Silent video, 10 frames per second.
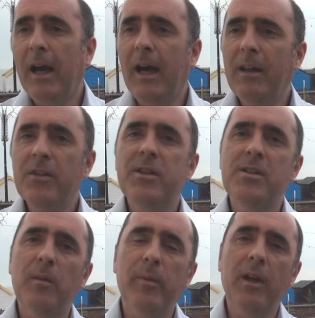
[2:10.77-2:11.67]
And is
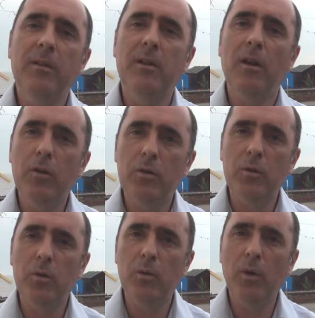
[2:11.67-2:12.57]
there something in the
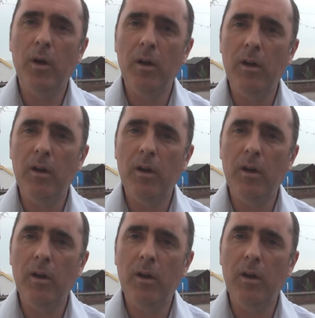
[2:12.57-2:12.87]
local